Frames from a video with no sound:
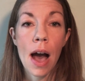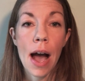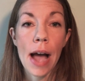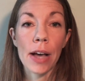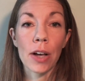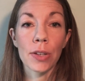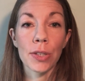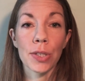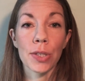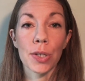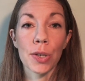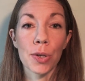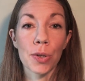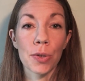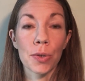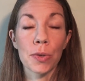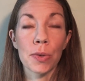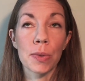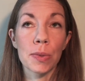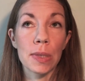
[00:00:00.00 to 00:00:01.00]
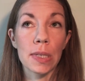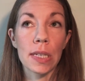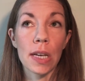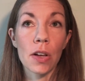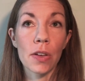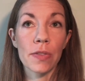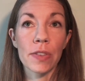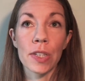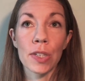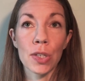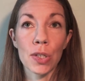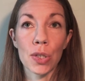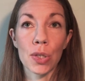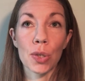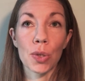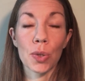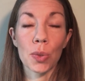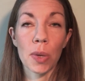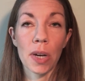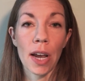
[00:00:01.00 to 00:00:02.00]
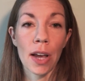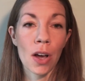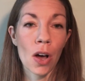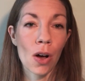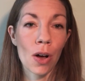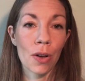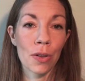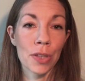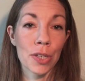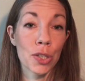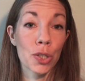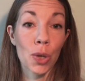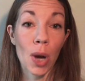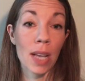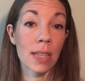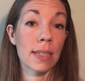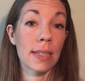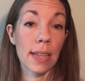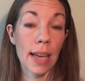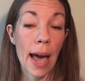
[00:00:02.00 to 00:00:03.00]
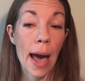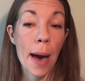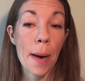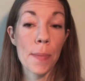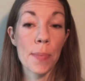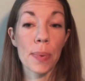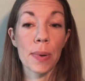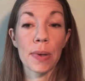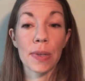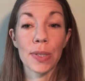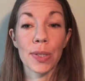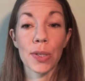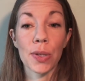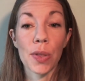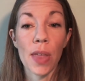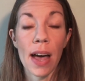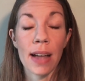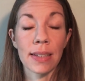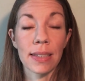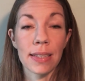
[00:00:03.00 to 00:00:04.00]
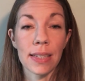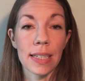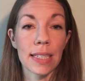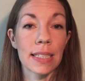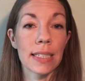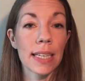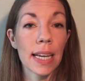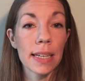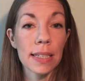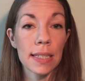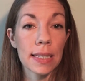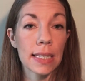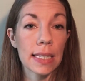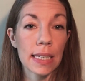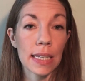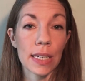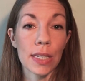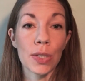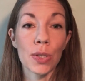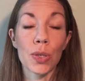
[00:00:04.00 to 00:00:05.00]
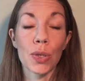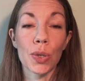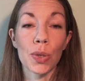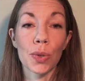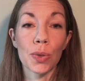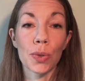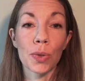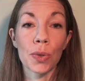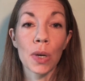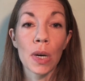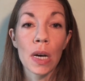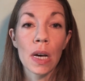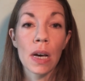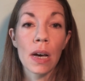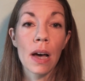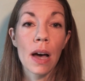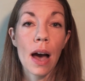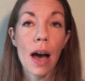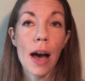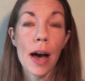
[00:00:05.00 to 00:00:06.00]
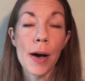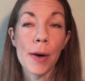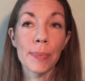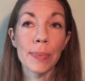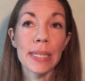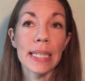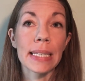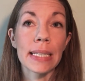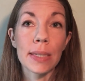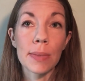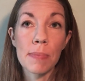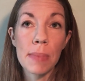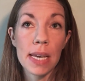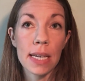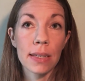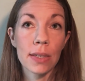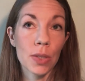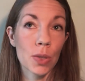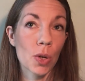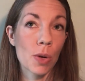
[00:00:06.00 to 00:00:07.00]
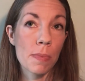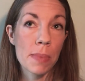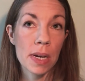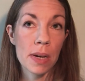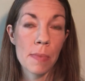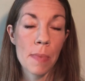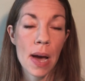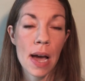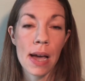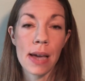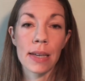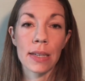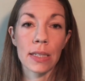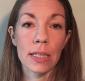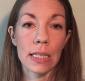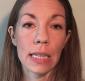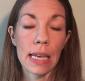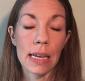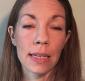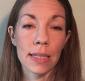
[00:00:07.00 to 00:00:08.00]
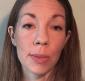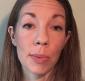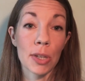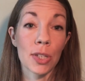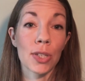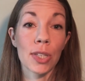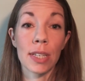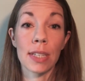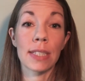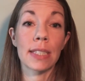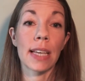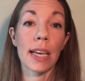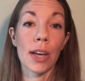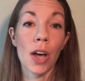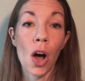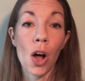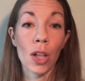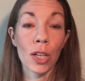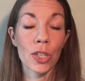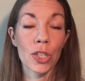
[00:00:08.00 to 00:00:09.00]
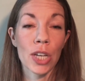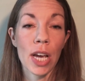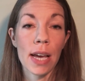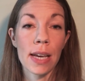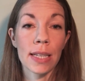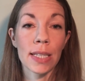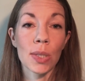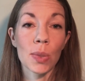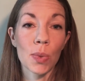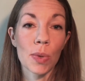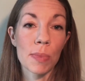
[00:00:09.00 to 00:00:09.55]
I also delve into what I call the trust gap. So that's this tendency to um, dismiss or minimize, and especially to psychologize